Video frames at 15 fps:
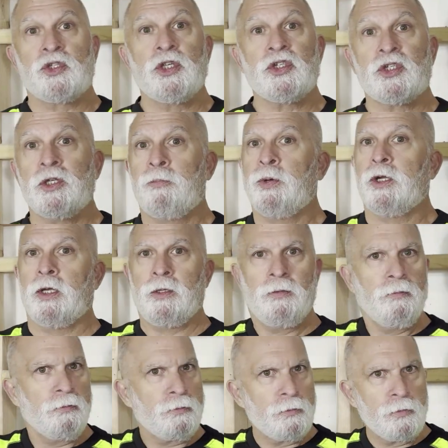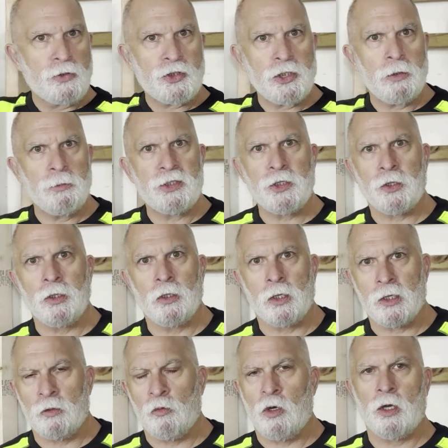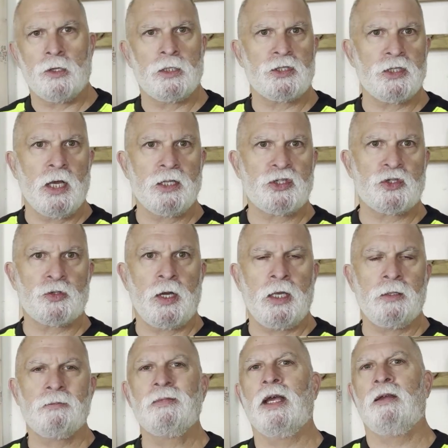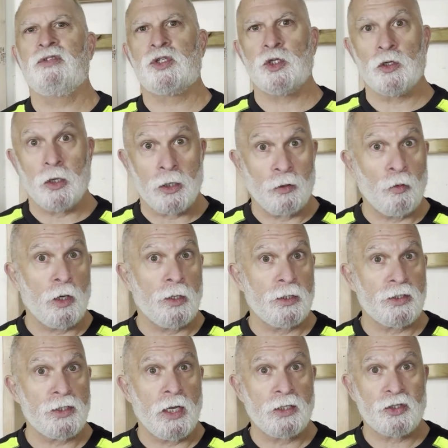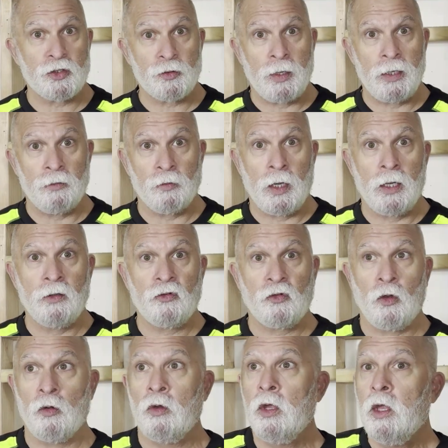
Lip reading: just to put a sheet of material on a wall that's not straight, I've still got a wall that's not straight, right? So